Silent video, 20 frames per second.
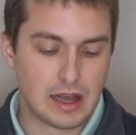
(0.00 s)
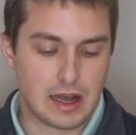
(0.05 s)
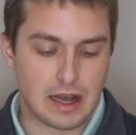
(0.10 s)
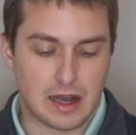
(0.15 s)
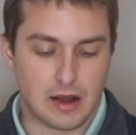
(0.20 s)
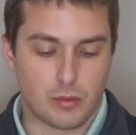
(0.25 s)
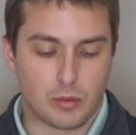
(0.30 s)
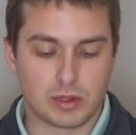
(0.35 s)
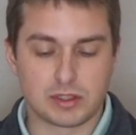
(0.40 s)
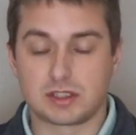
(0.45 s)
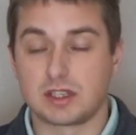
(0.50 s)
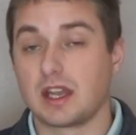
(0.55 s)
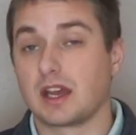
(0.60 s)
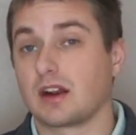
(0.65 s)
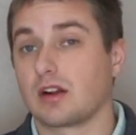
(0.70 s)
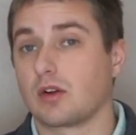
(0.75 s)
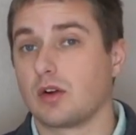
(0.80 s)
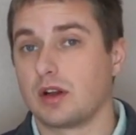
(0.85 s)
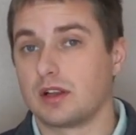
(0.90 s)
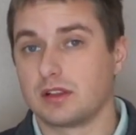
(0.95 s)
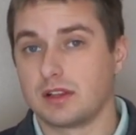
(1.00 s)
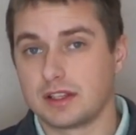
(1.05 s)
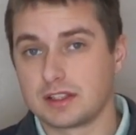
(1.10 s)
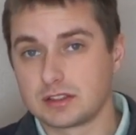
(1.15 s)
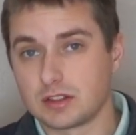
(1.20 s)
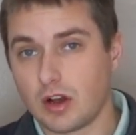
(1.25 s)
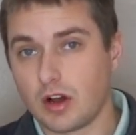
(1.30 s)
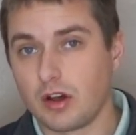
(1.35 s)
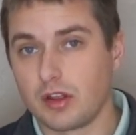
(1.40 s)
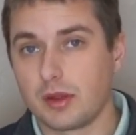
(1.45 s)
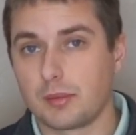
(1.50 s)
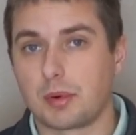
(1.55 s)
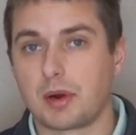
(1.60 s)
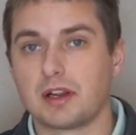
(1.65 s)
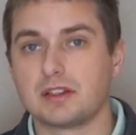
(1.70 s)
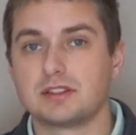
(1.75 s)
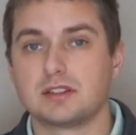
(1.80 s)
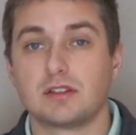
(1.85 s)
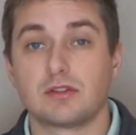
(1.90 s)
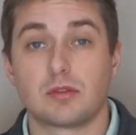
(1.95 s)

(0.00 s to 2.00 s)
once again, I'll go ahead and list all the pricing